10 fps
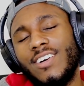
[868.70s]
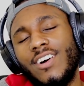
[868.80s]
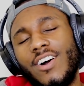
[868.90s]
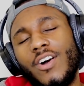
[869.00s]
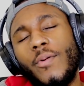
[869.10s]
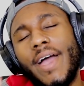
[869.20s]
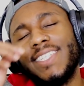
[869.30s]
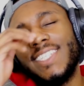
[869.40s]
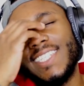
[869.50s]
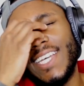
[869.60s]
Oh, why
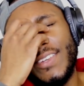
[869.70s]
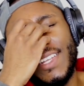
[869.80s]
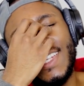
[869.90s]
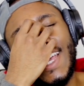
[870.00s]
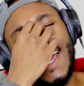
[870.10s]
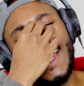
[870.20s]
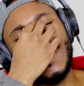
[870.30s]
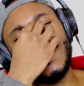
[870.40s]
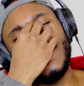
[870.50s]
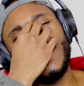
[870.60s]
did she tell the
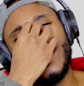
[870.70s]
dad?